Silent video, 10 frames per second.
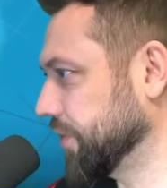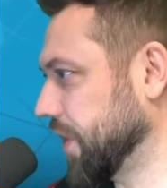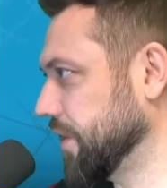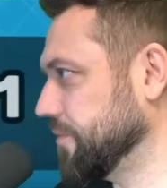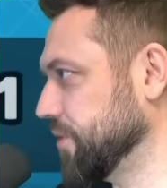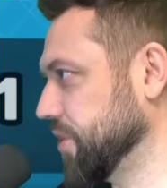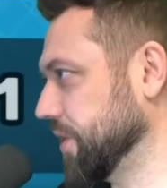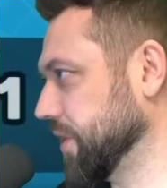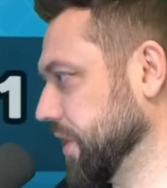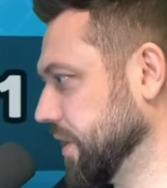side of
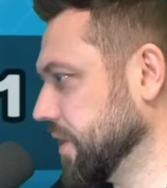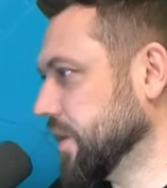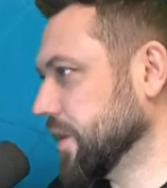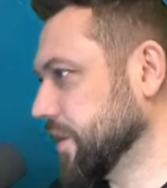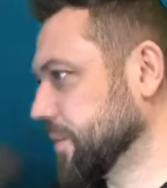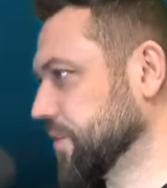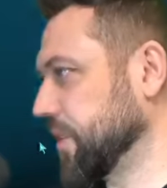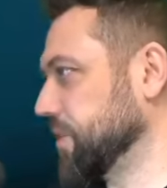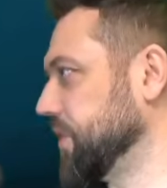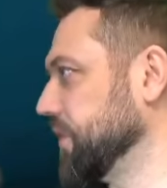magenta. I think
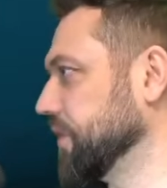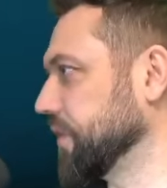magenta's even